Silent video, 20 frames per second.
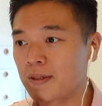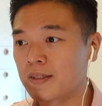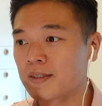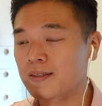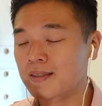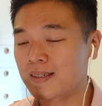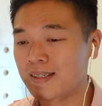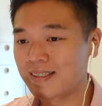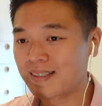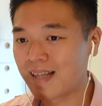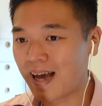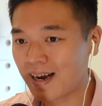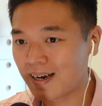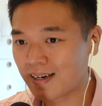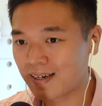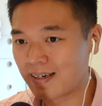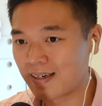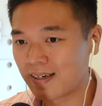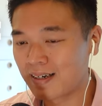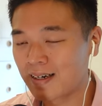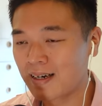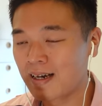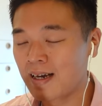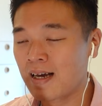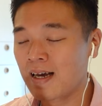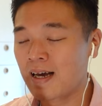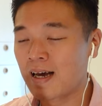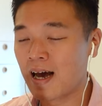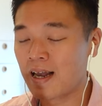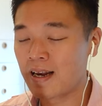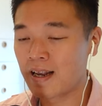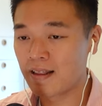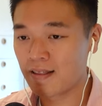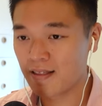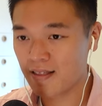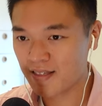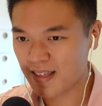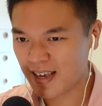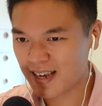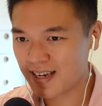means Gedanken. And
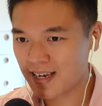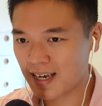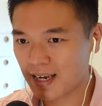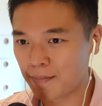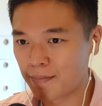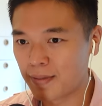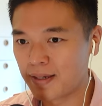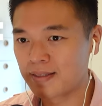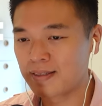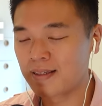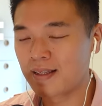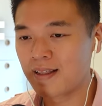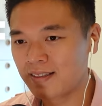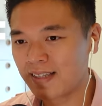then thinking means